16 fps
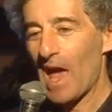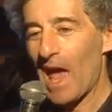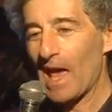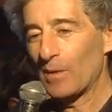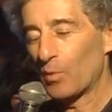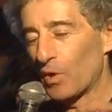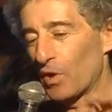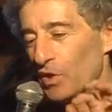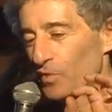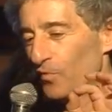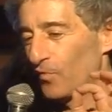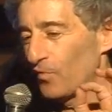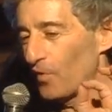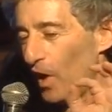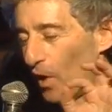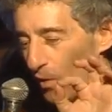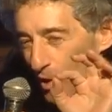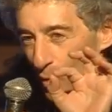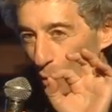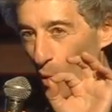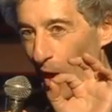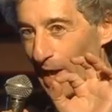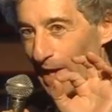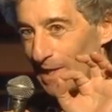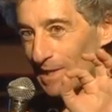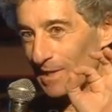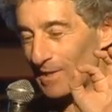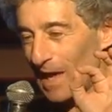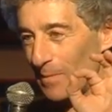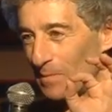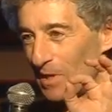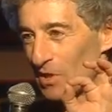And where it's very white,
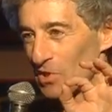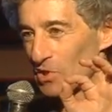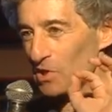that means